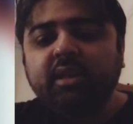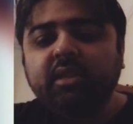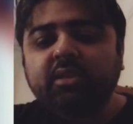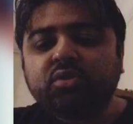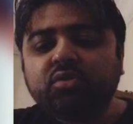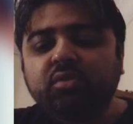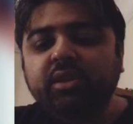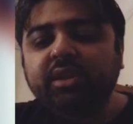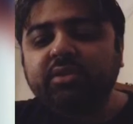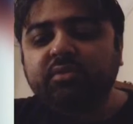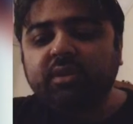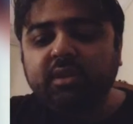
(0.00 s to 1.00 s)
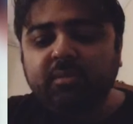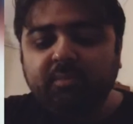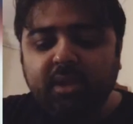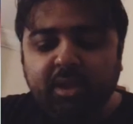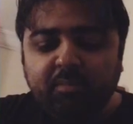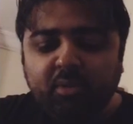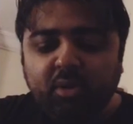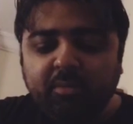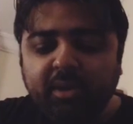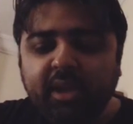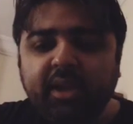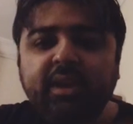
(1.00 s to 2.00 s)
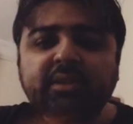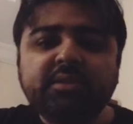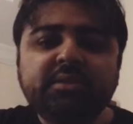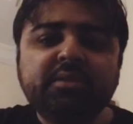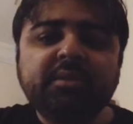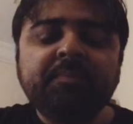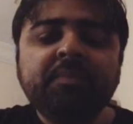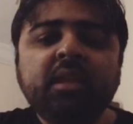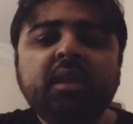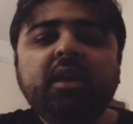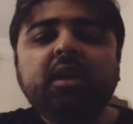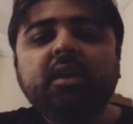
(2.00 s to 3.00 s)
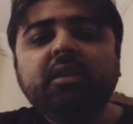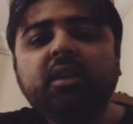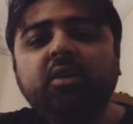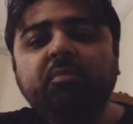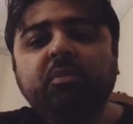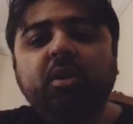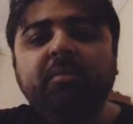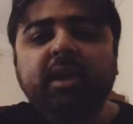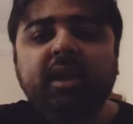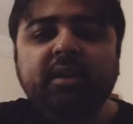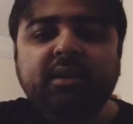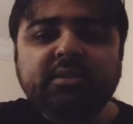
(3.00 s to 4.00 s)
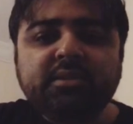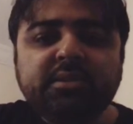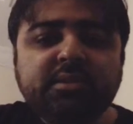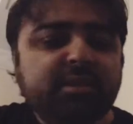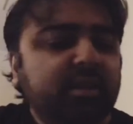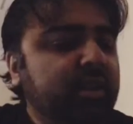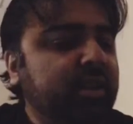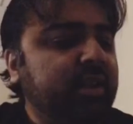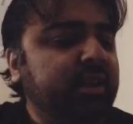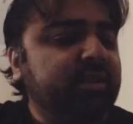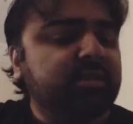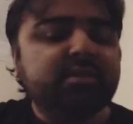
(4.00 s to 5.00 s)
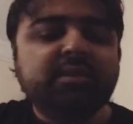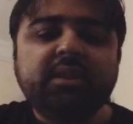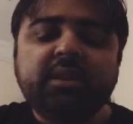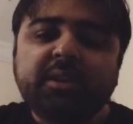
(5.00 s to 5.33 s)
the story is written by Bob Harris. Now, Bob Harris, he